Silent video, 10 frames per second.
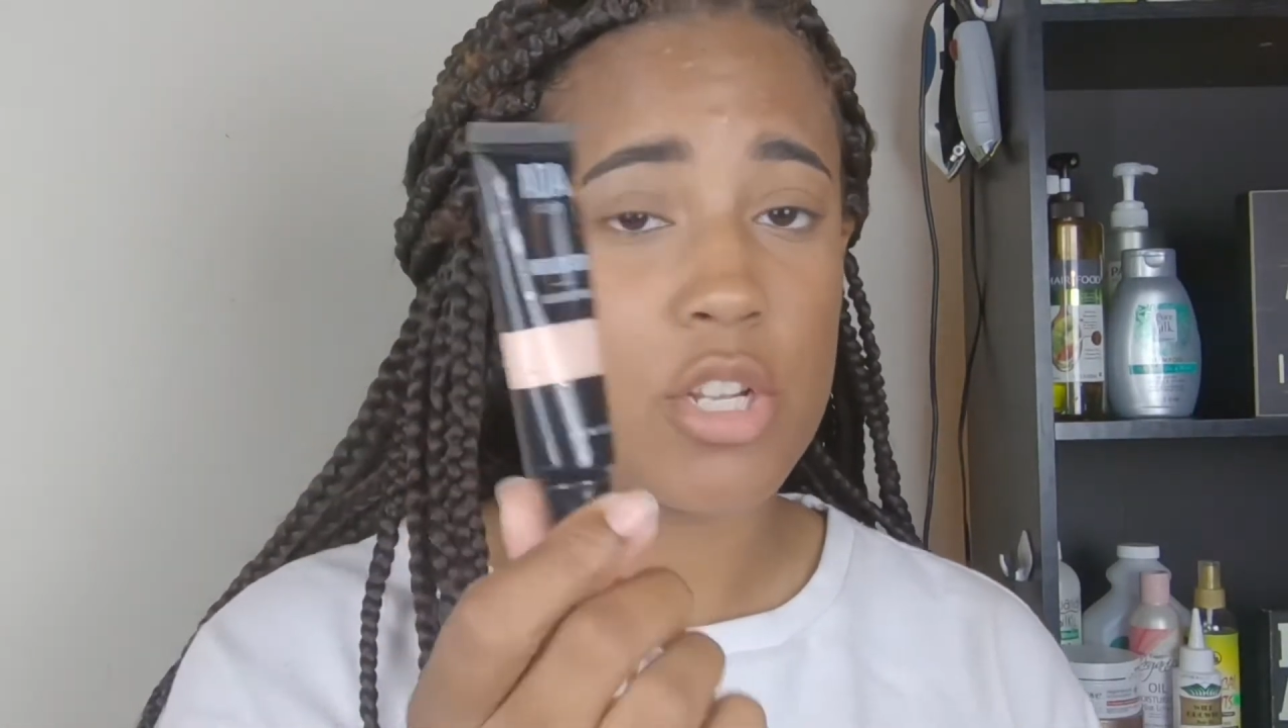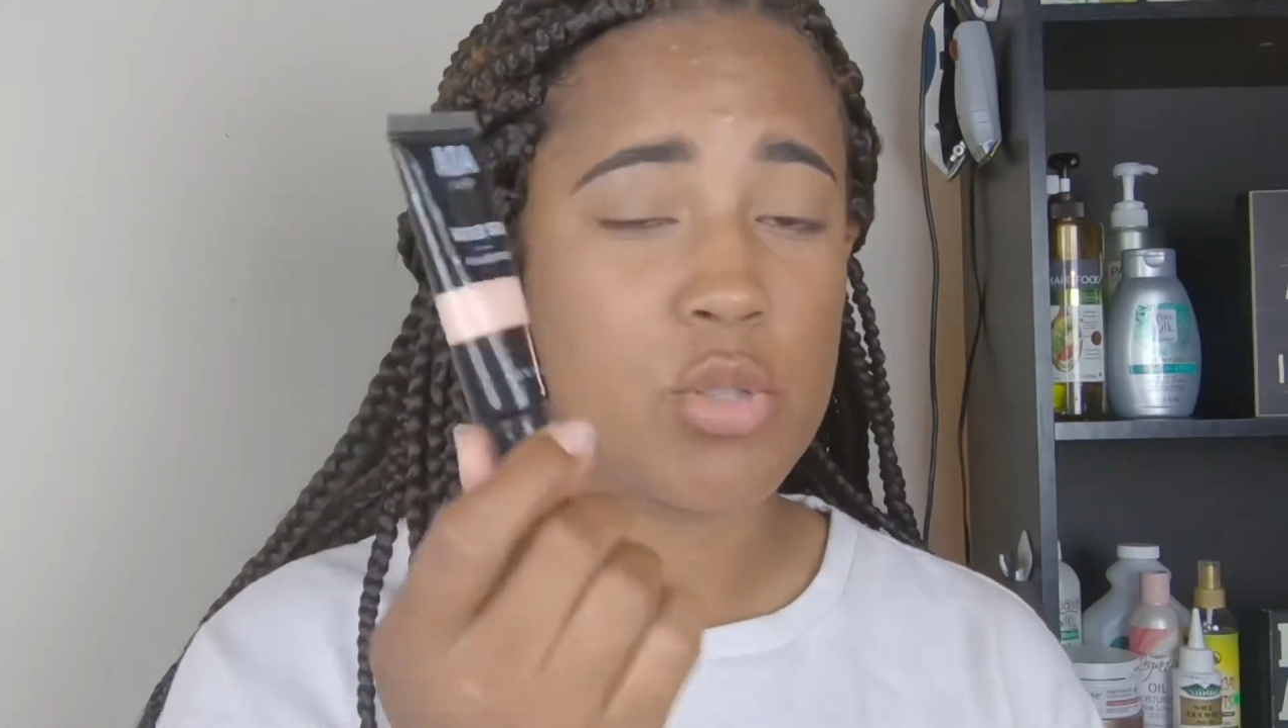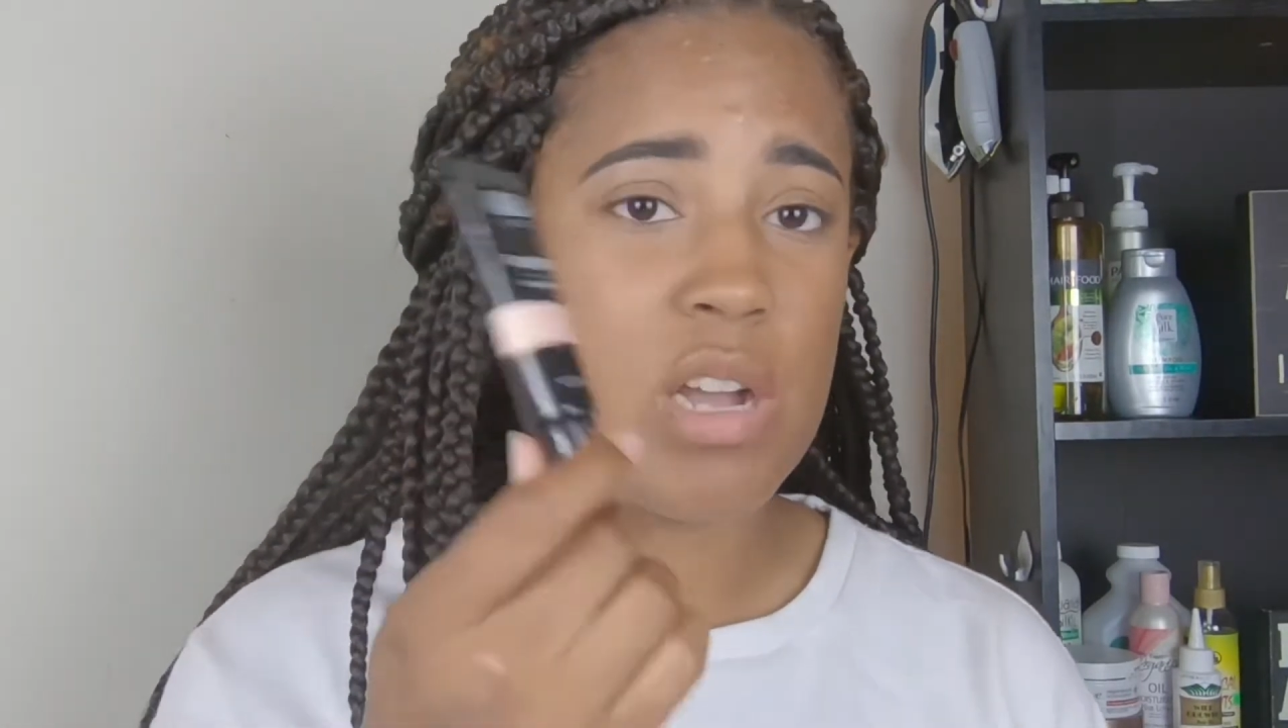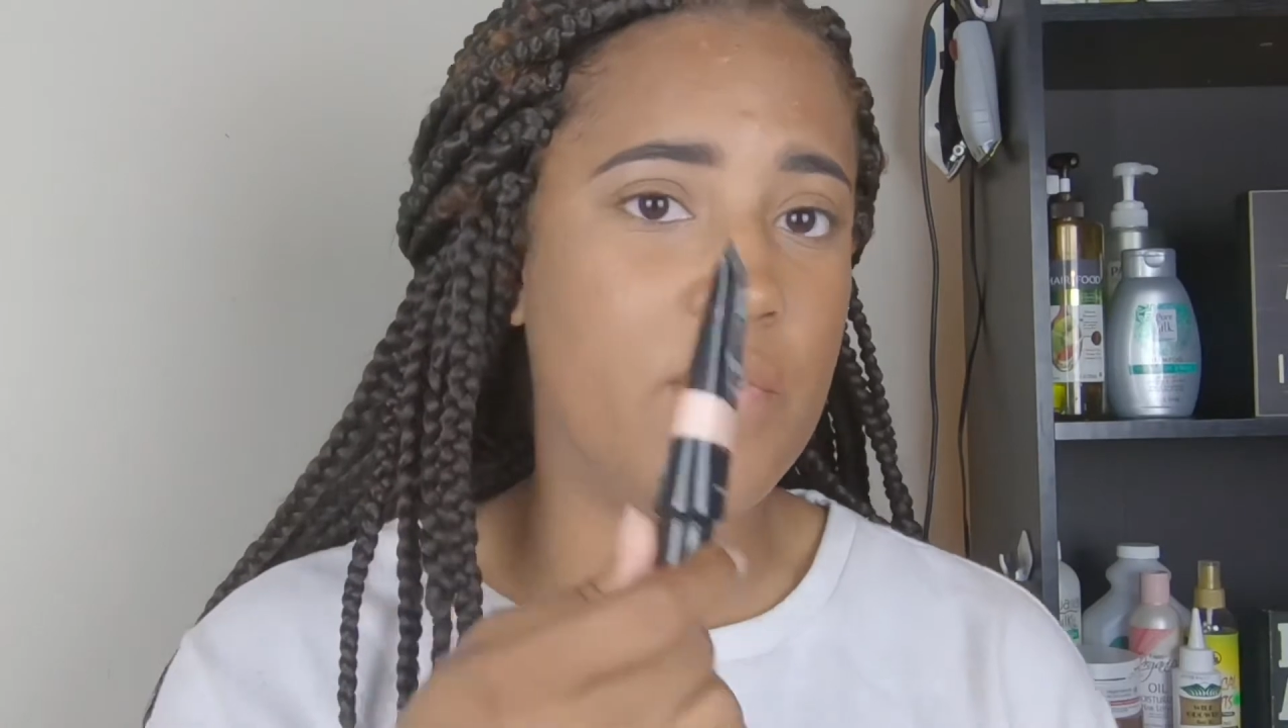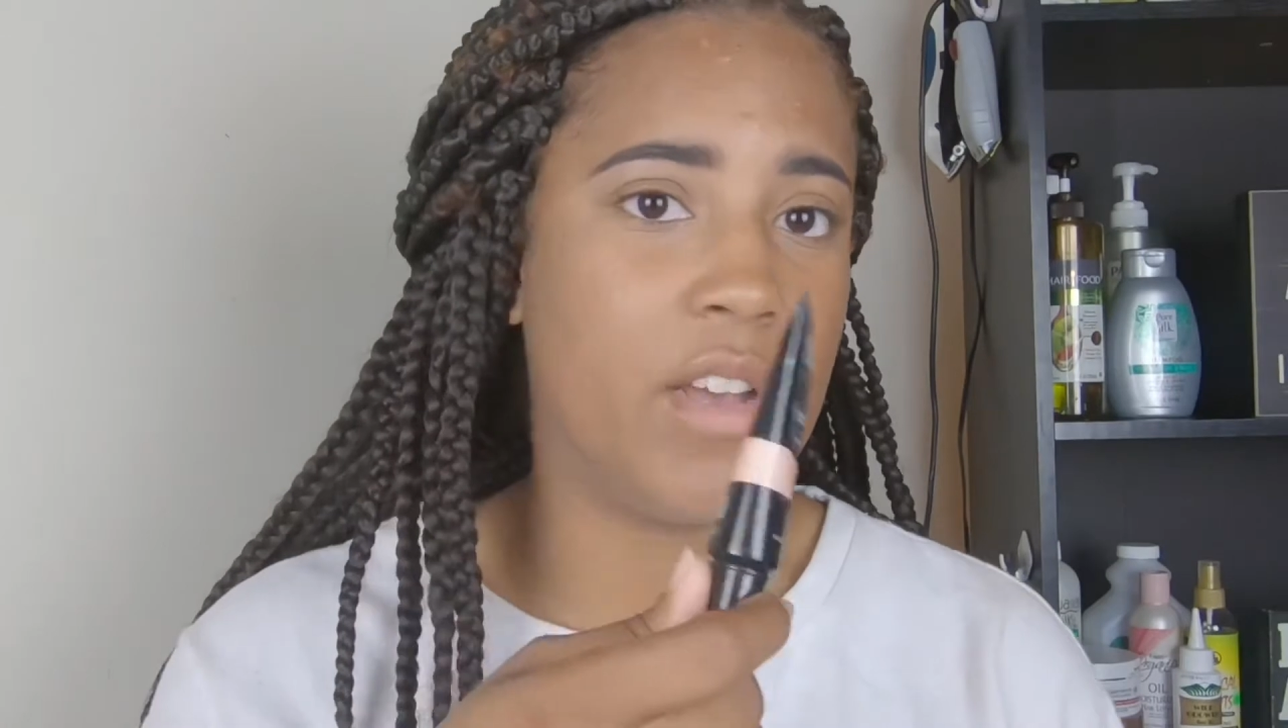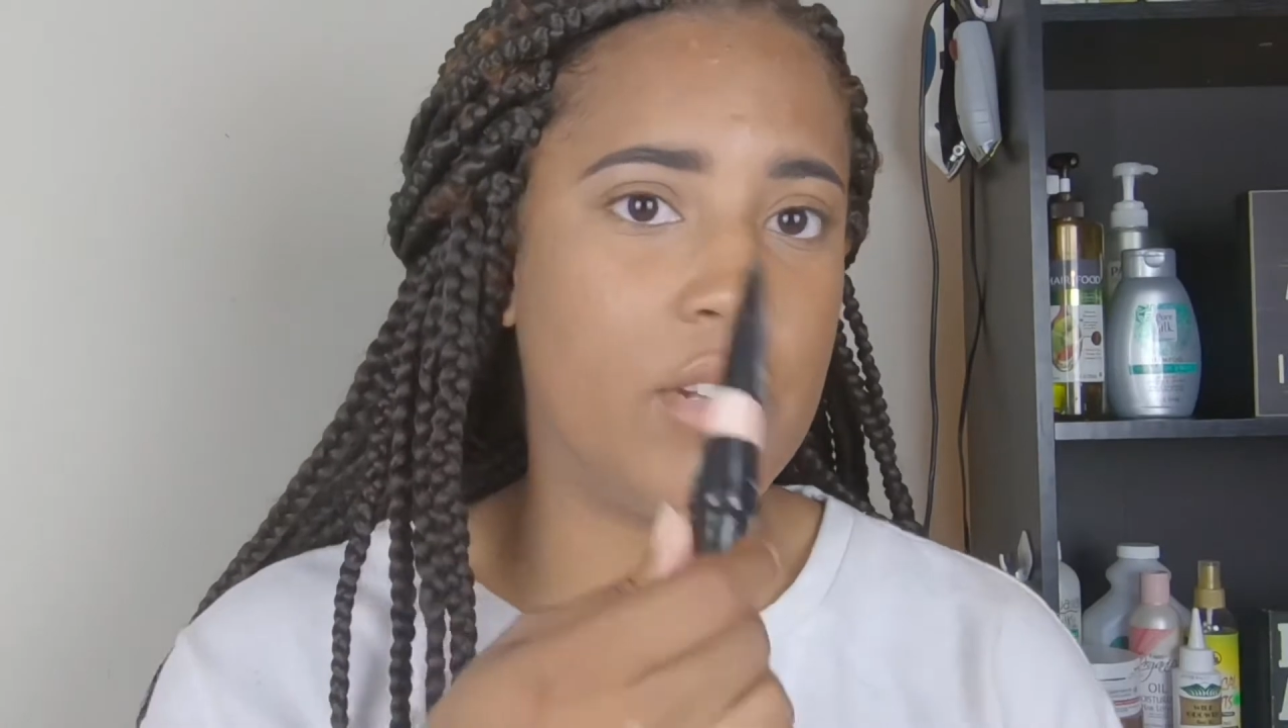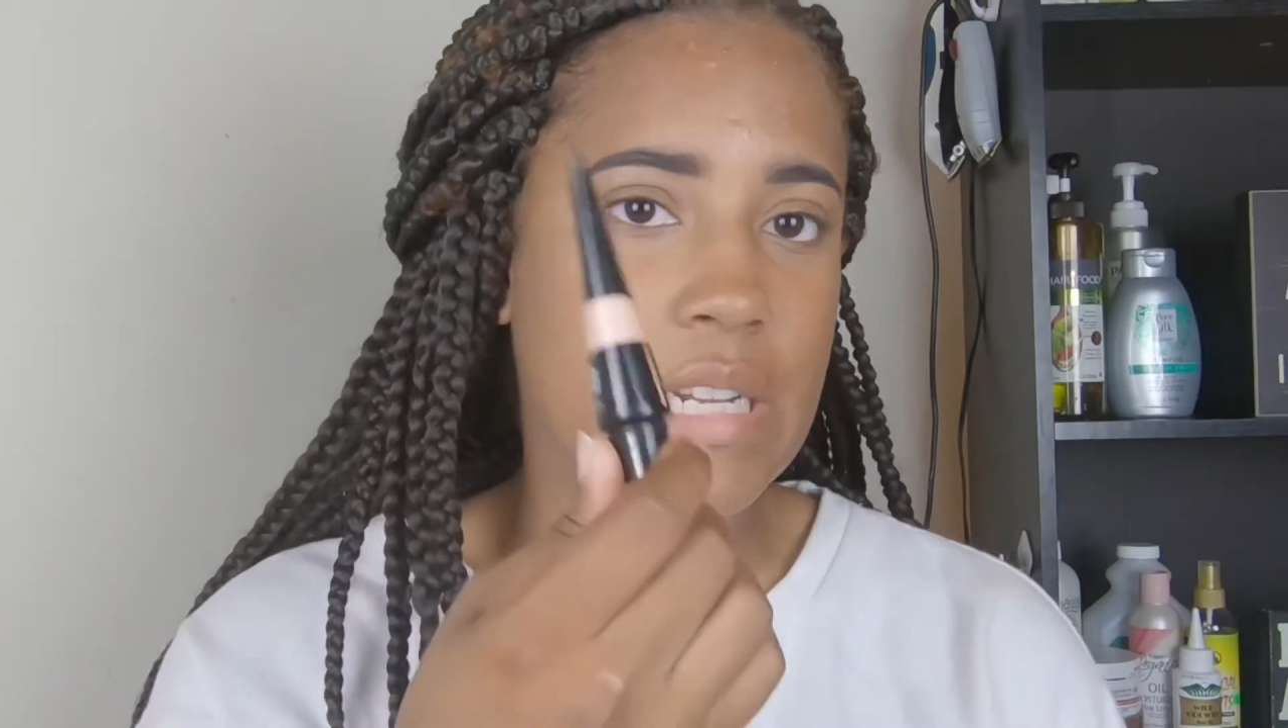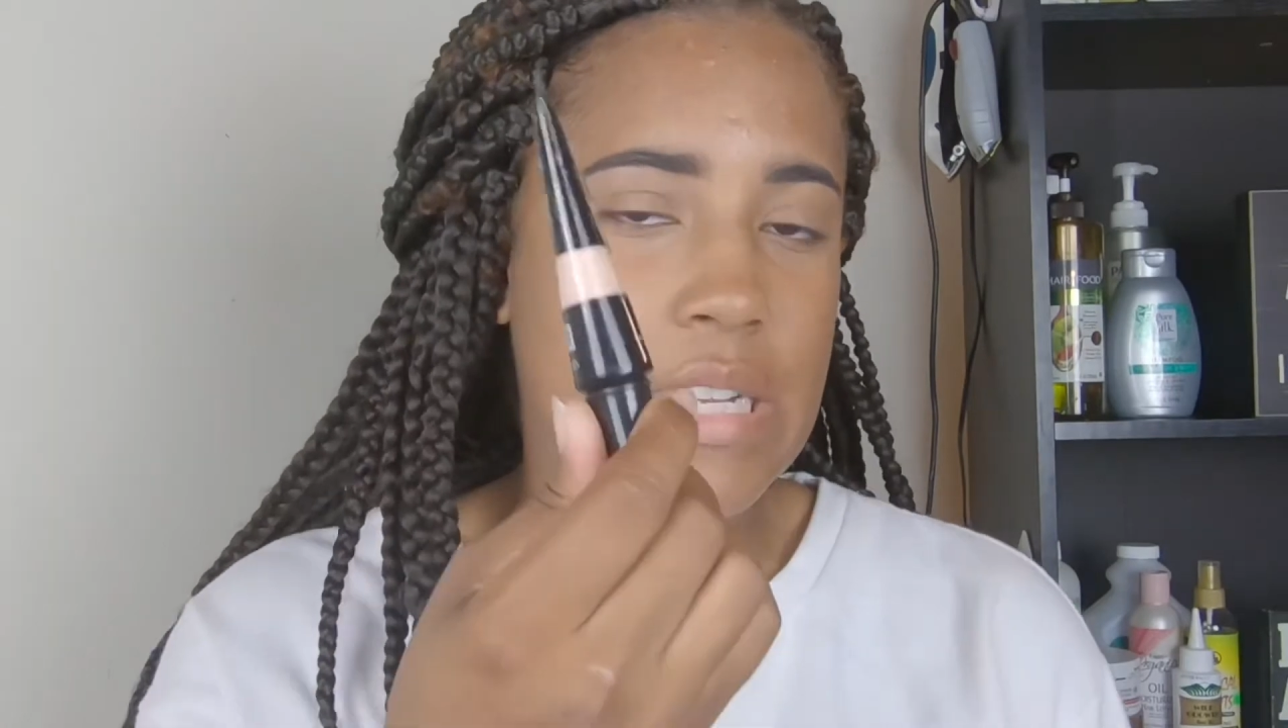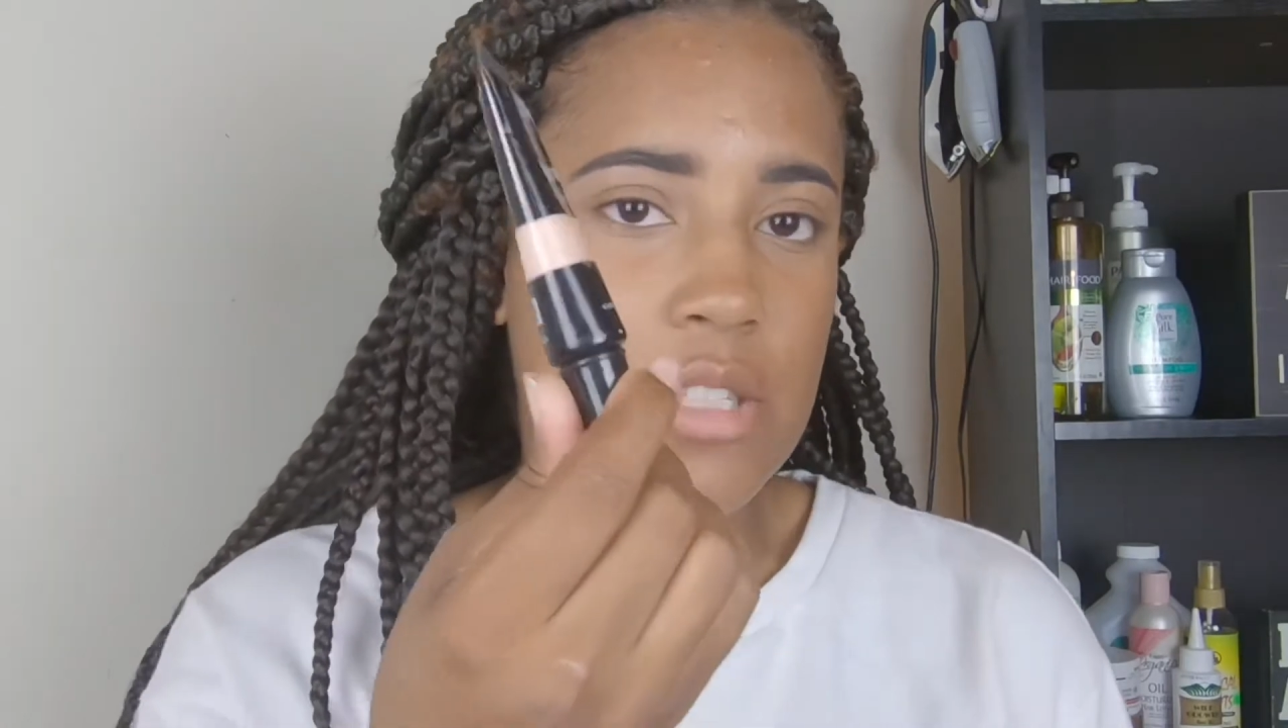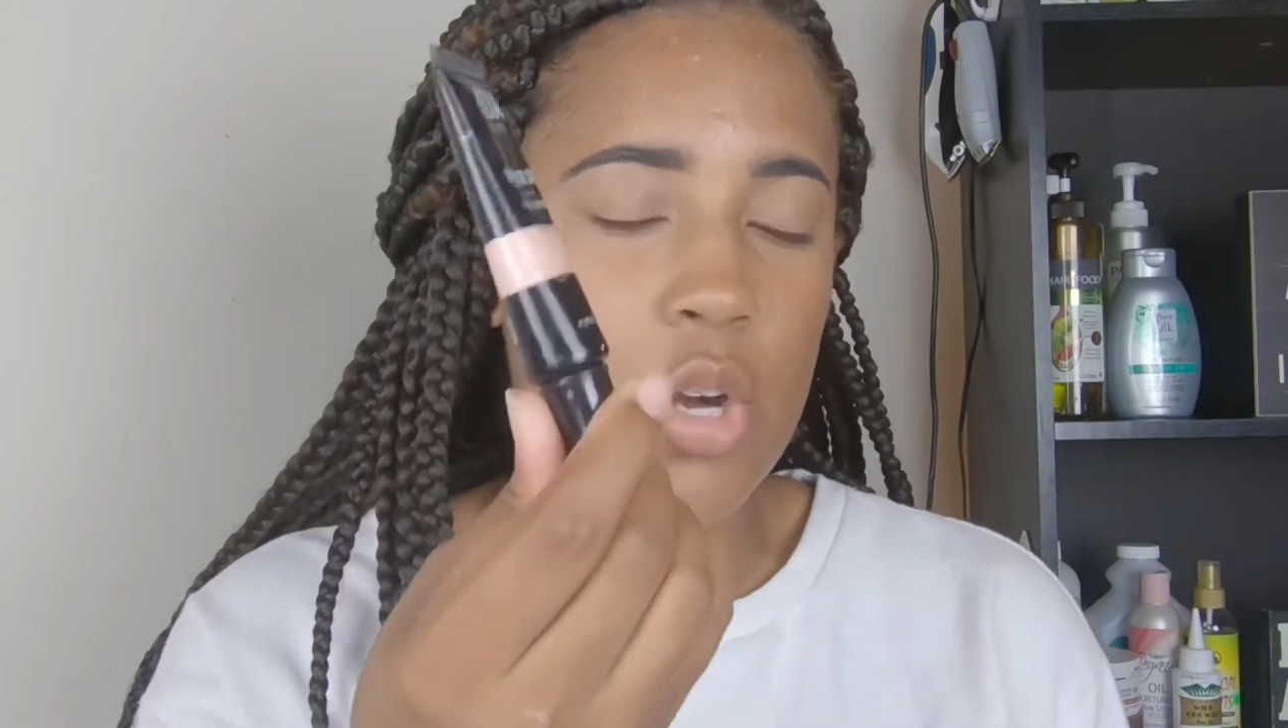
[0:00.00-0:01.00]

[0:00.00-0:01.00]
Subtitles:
so I felt it